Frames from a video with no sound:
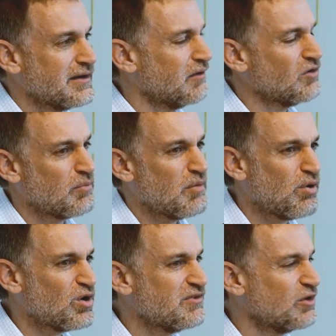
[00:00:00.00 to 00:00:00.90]
it was like
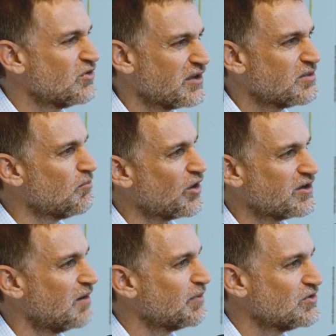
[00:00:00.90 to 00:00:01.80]
part of it was like the
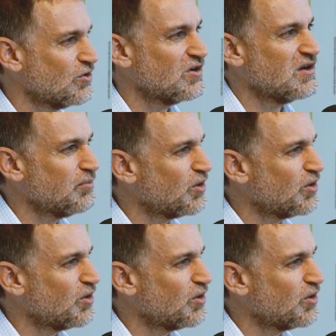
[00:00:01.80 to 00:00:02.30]
market opportunity.